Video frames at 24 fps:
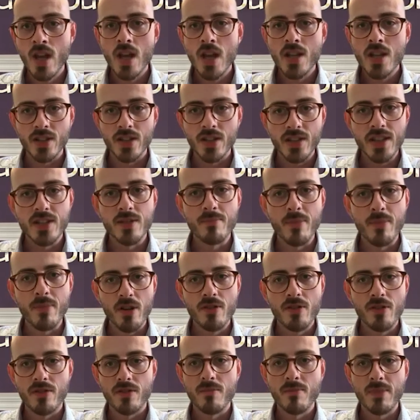So these are
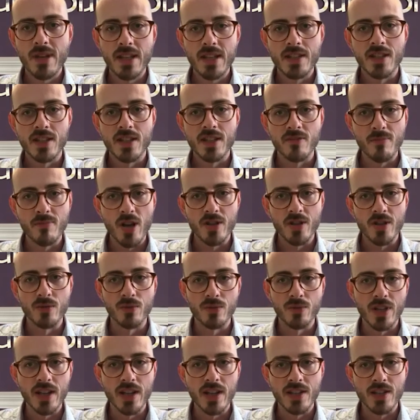both pieces of personal
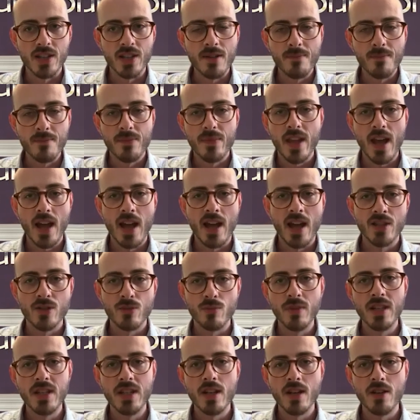data, and
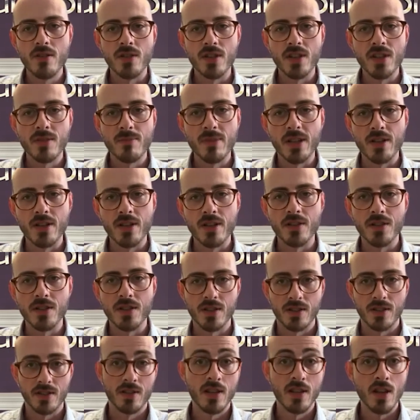we know this
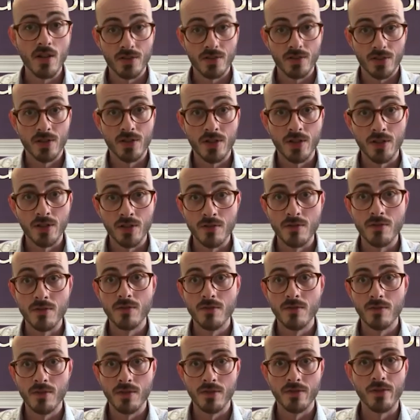because the answer to
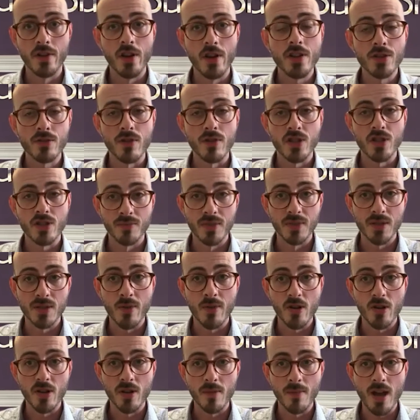the first question we
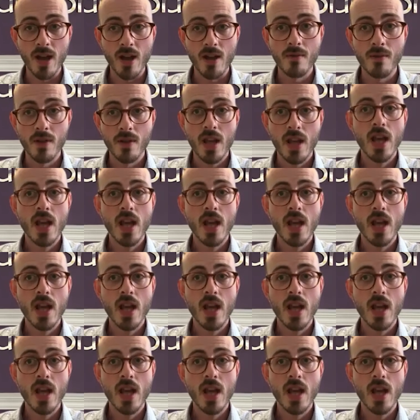spoke about,